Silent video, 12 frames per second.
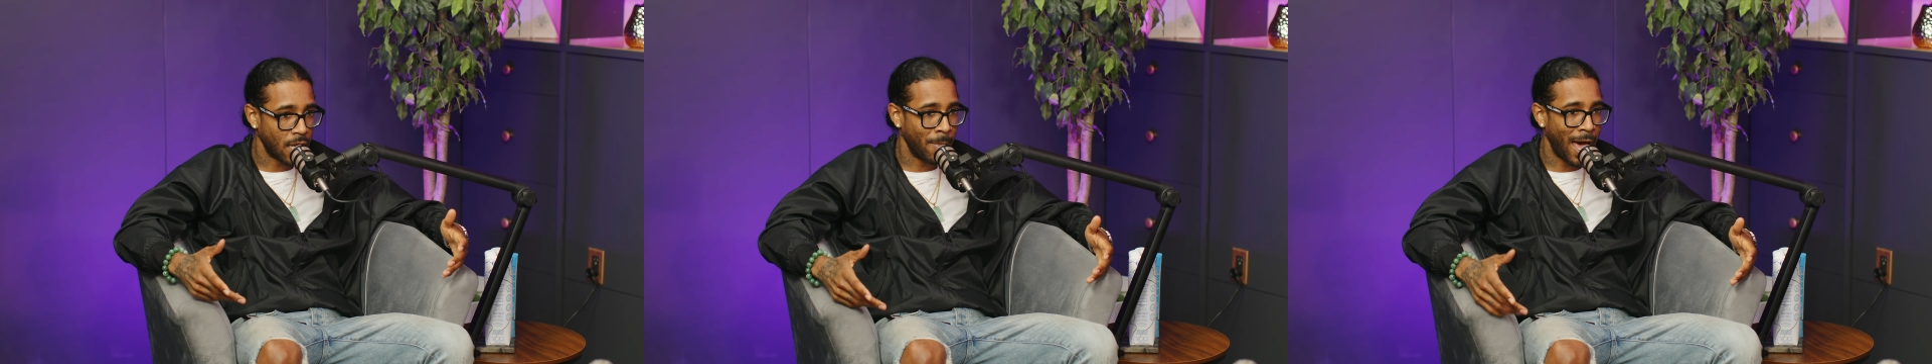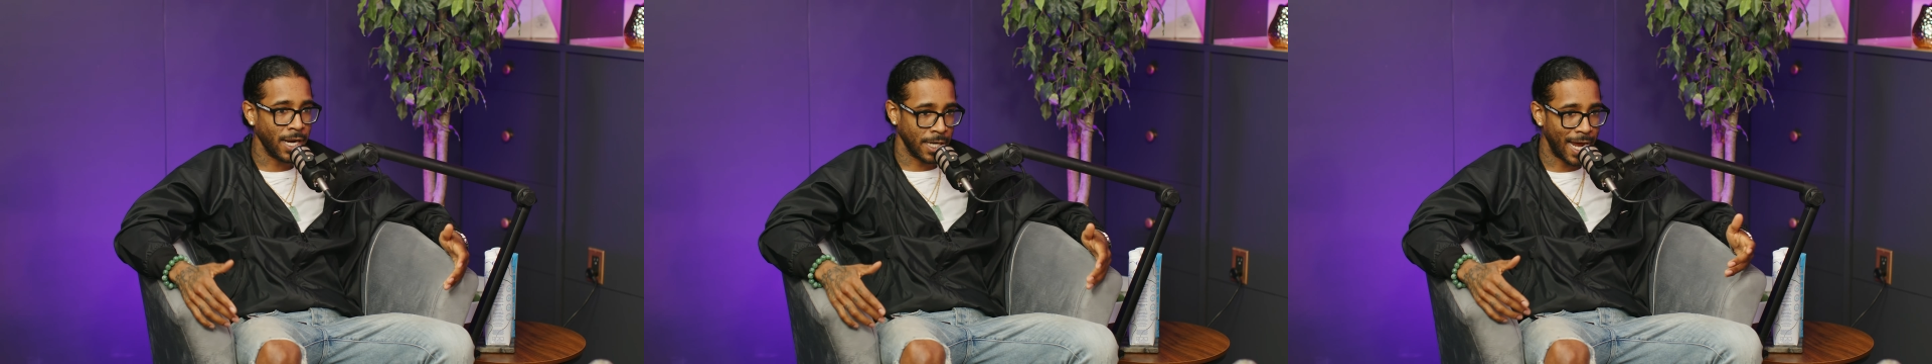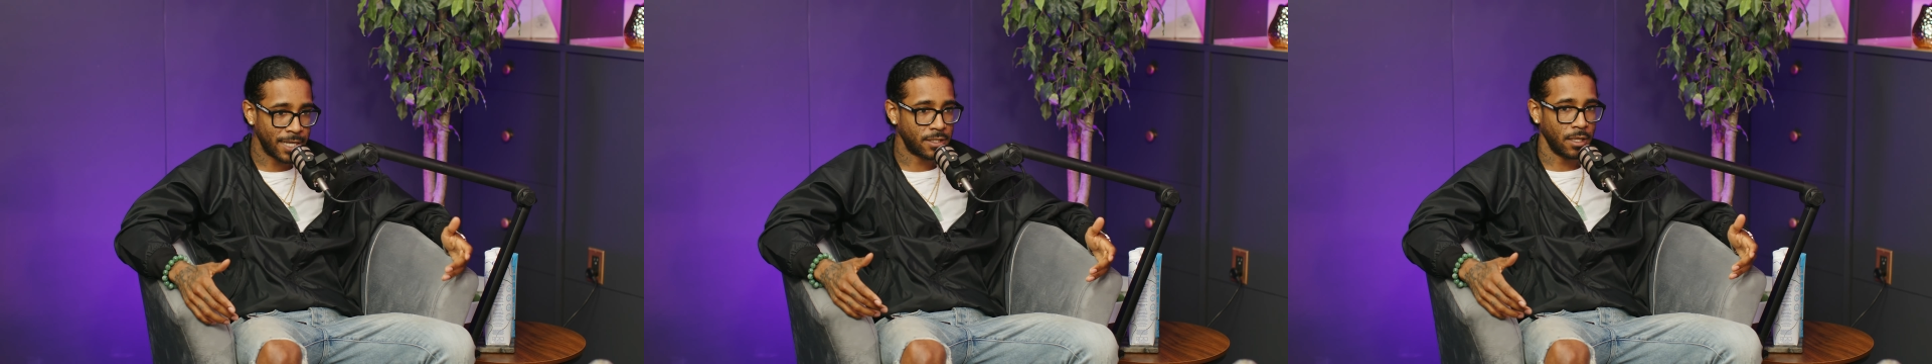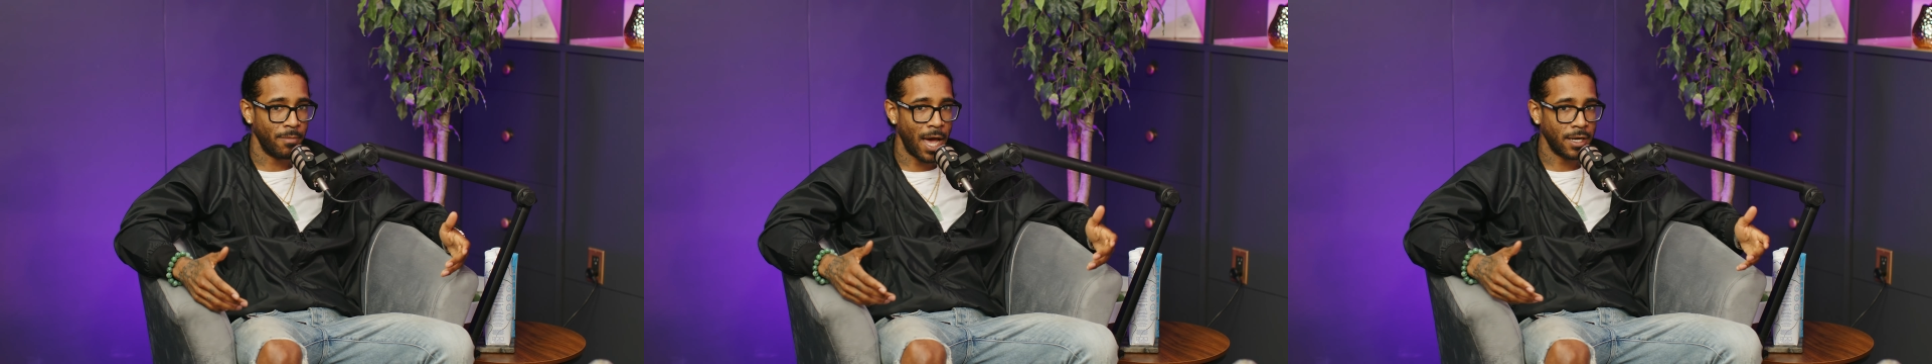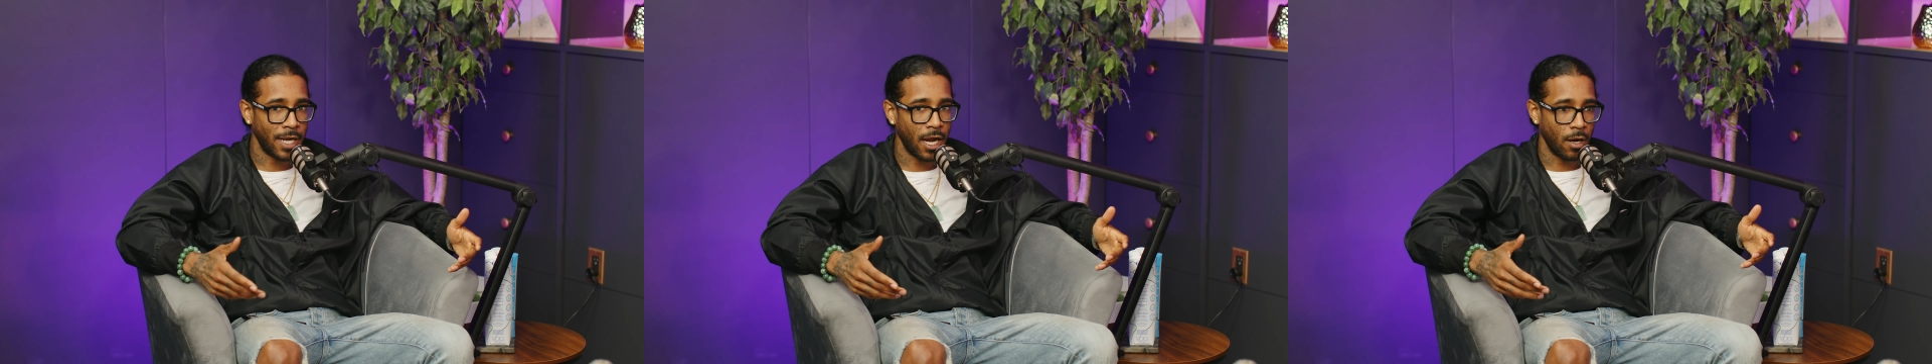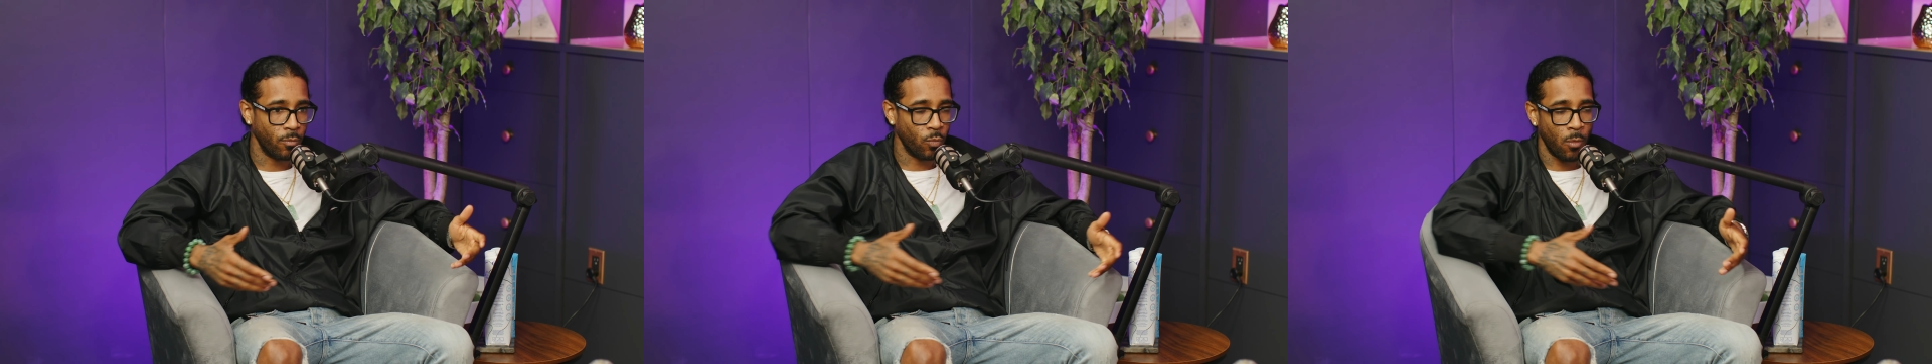man, and that's the man
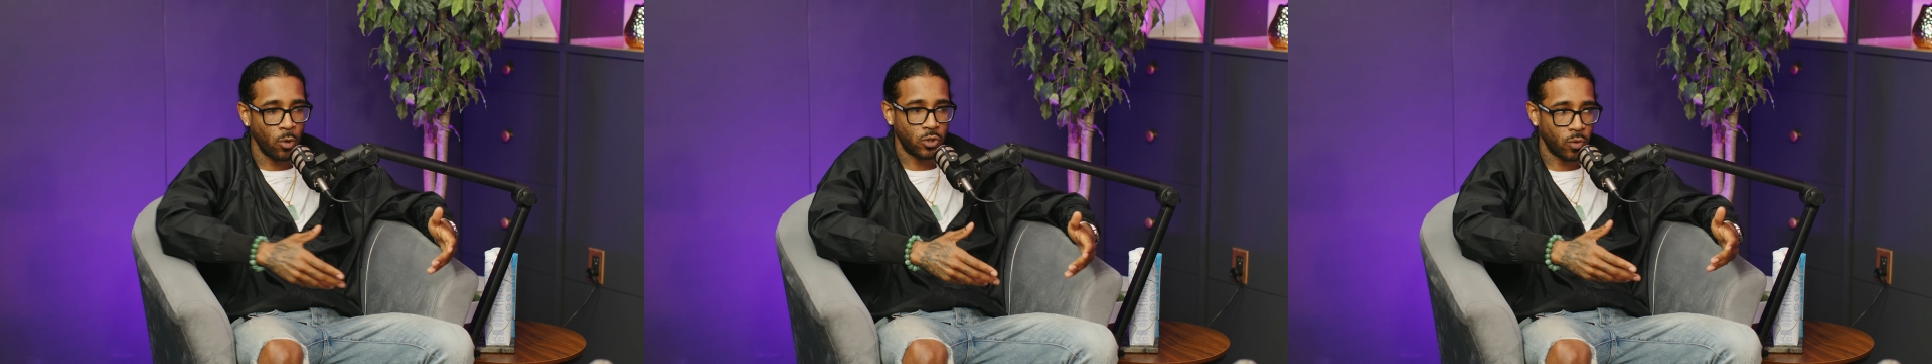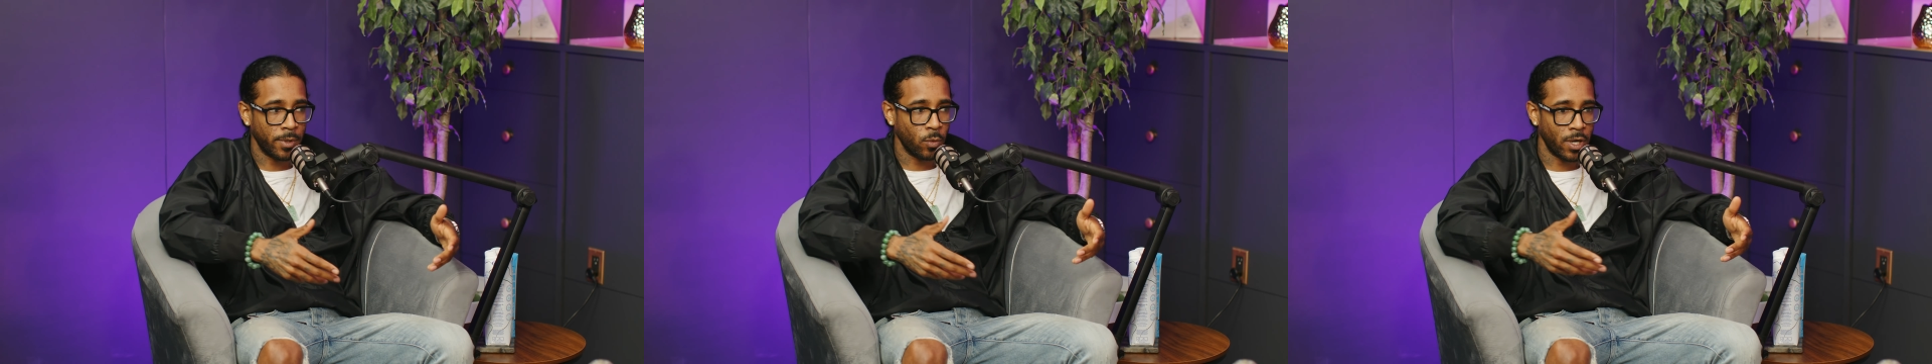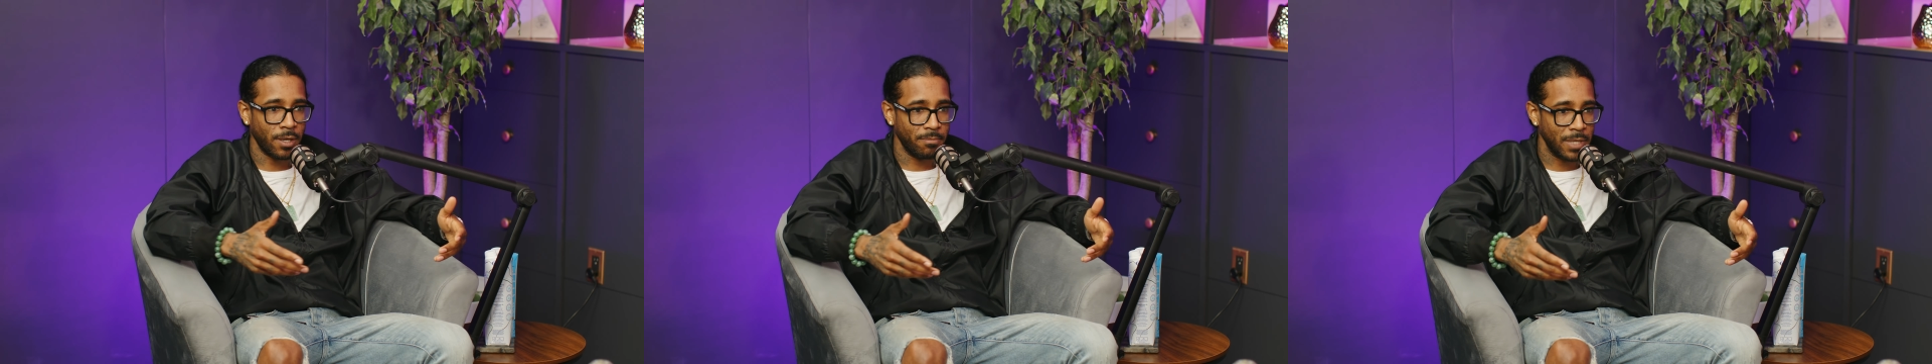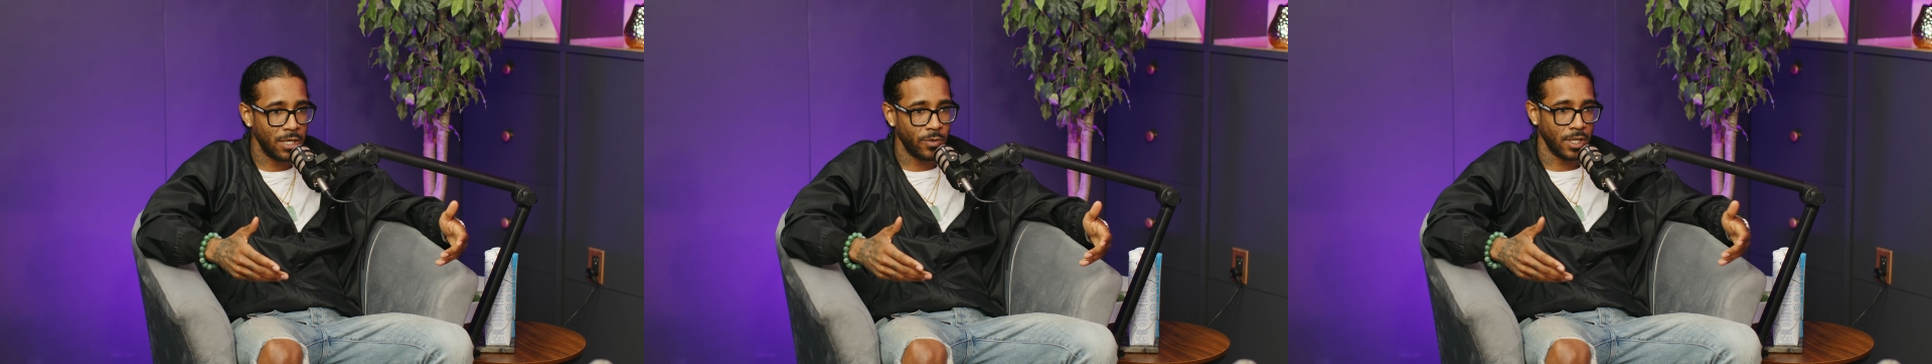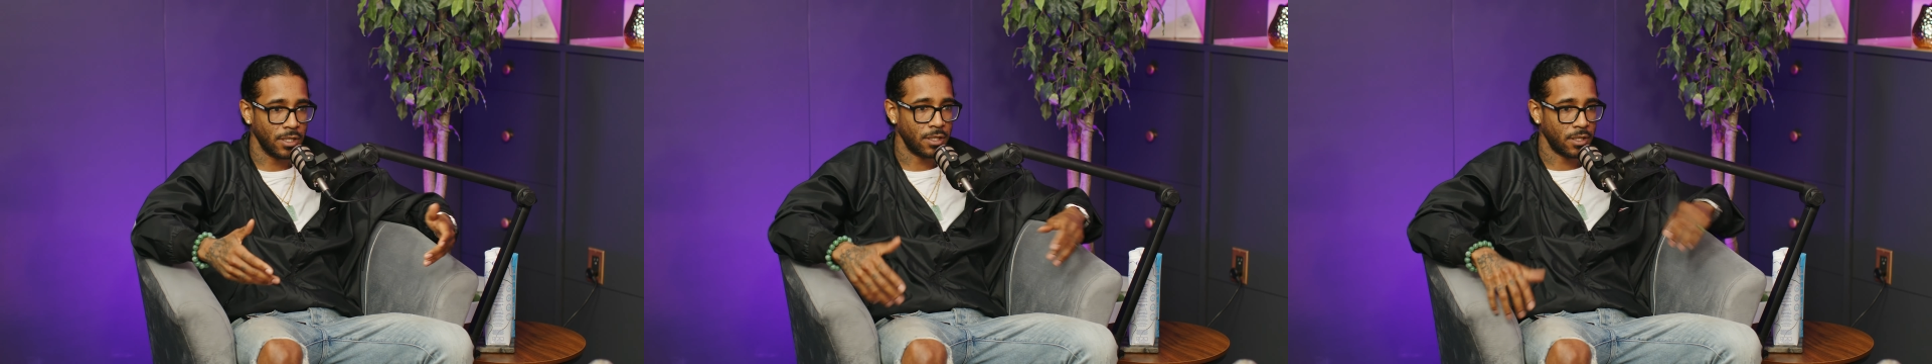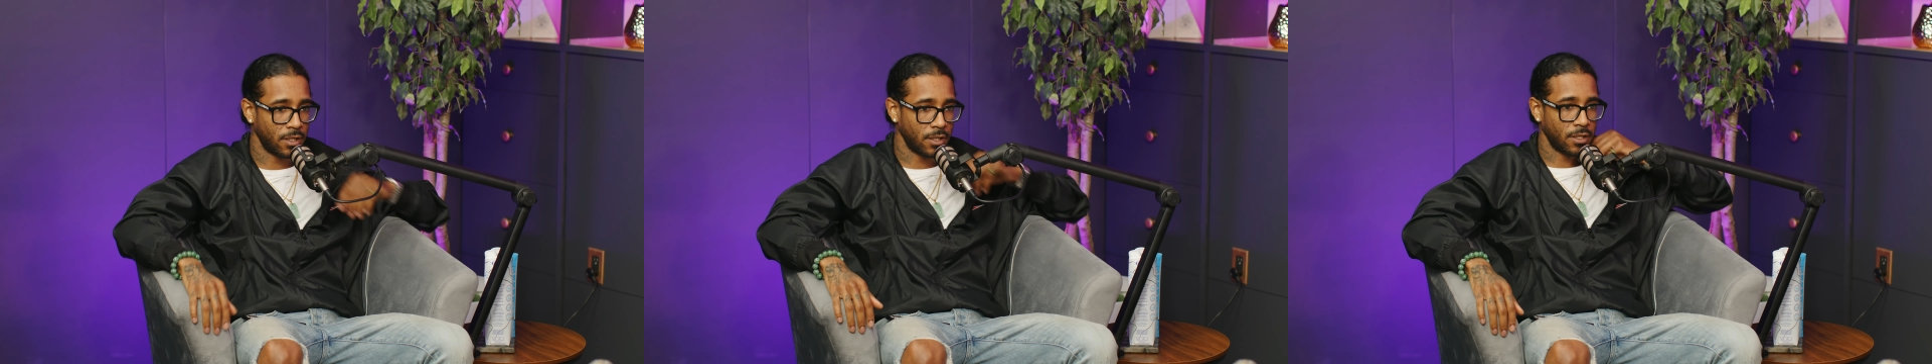that most women want to be with.
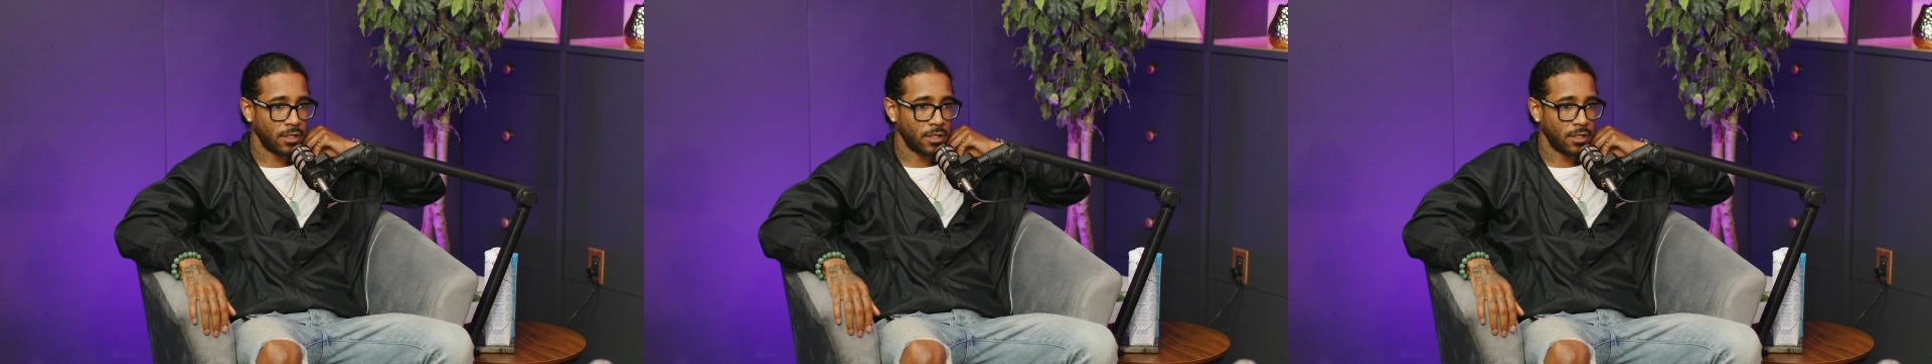You know, what?